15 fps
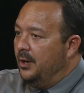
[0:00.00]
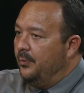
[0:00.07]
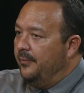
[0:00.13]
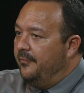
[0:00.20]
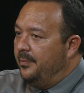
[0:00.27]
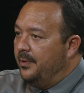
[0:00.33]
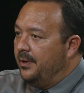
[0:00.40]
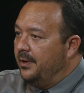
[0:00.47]

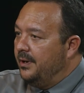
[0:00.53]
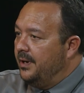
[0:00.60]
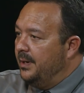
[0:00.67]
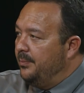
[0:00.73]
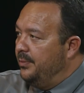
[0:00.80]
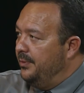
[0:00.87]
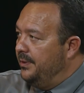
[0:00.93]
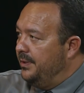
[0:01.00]
we've partnered
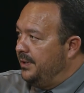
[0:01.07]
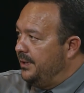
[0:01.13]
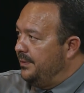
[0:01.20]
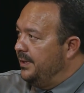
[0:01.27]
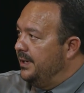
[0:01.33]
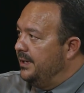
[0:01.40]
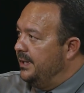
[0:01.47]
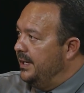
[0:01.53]
up with a
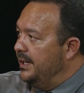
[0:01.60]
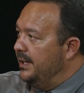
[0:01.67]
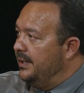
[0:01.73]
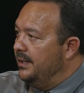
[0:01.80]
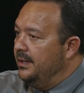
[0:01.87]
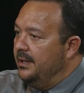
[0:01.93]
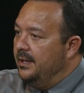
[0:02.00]
career tech